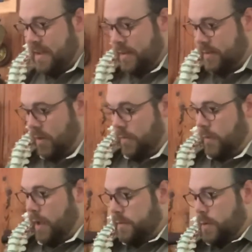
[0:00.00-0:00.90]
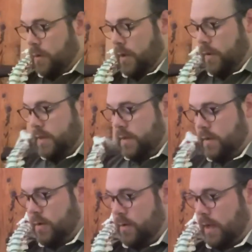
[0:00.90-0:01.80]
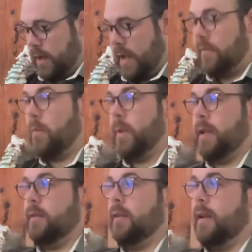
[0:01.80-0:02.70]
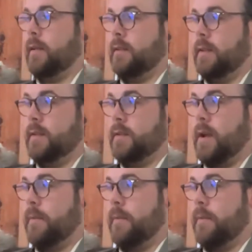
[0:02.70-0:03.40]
So if you have scoliosis, you kind of have a bend like this, right?